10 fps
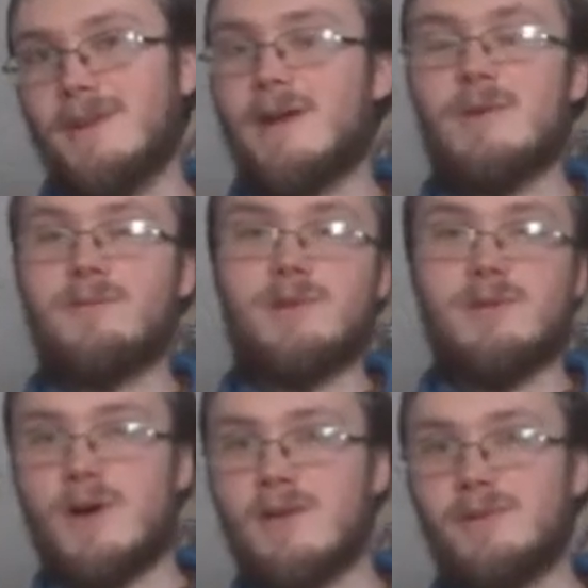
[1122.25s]
However,
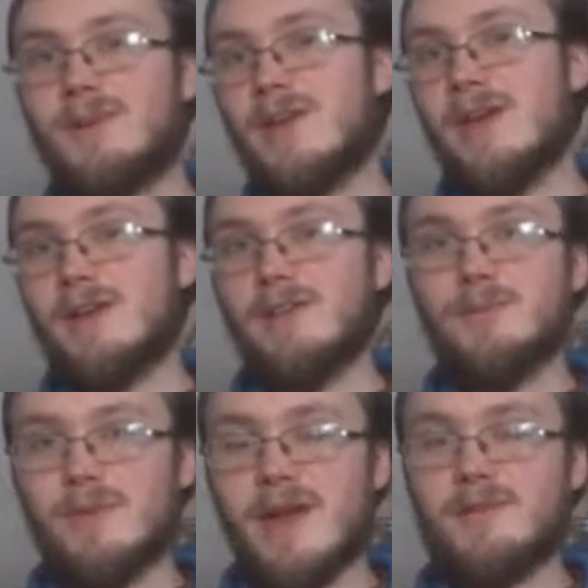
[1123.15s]
you often can't get
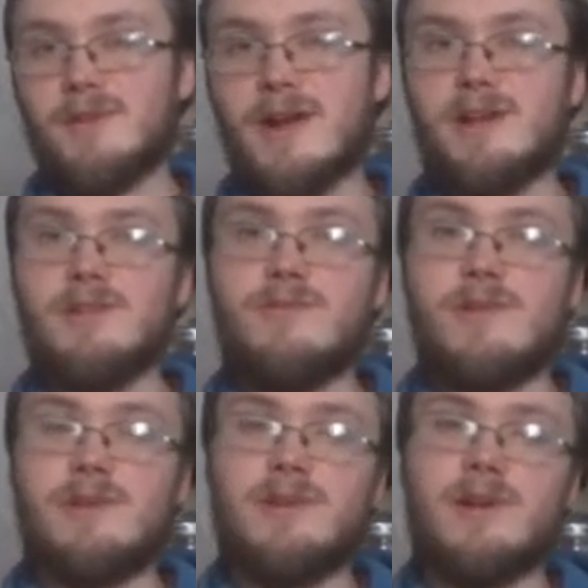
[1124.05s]
them that dry in the
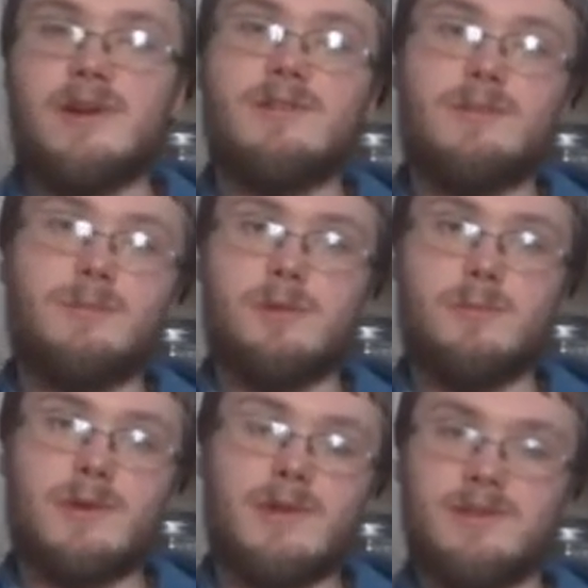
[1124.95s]
field here simply
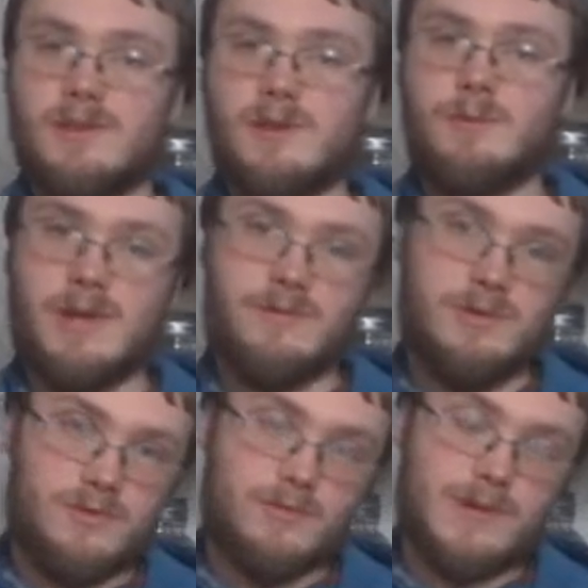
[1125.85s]
because we have
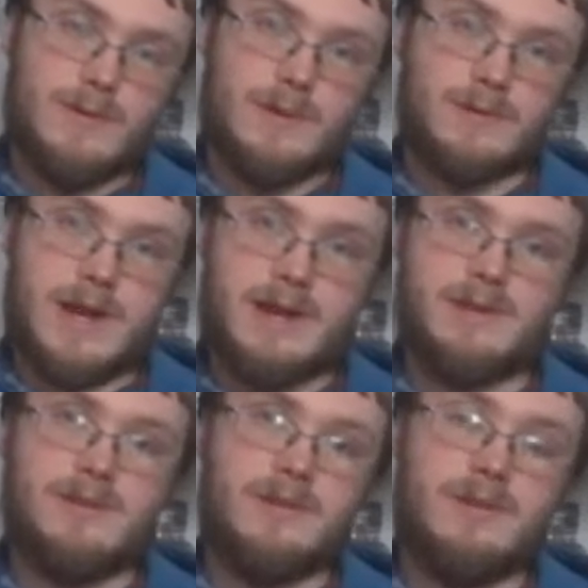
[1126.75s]
too frequent
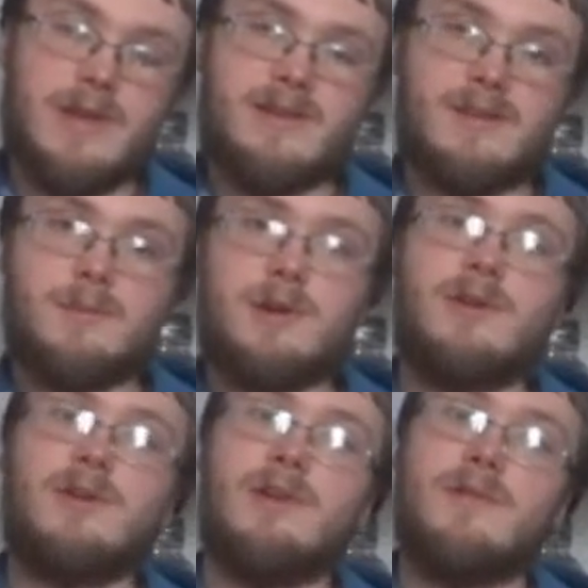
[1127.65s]
rains in the late summer
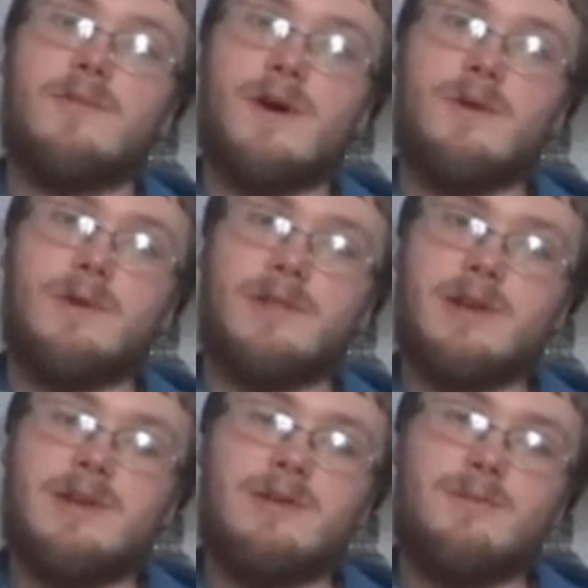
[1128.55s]
and early fall when they
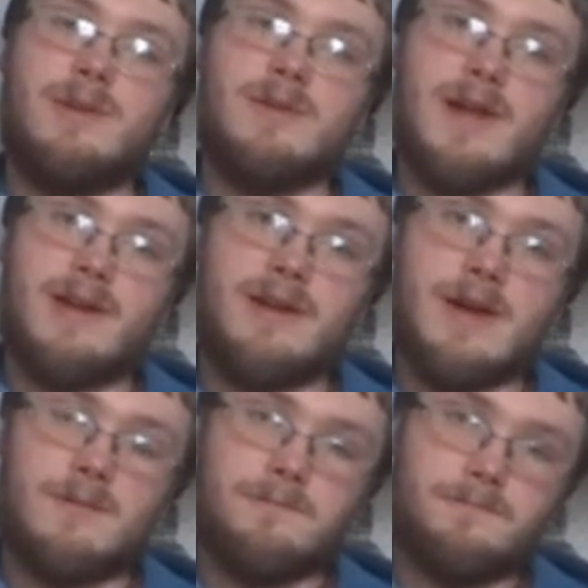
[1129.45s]
need to be drying
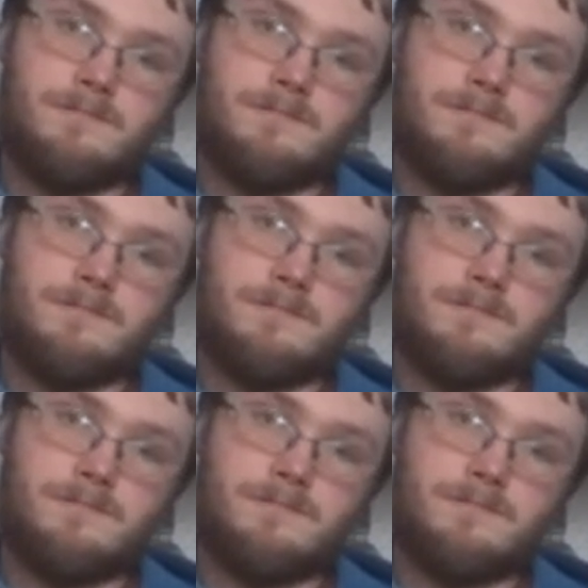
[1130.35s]
down.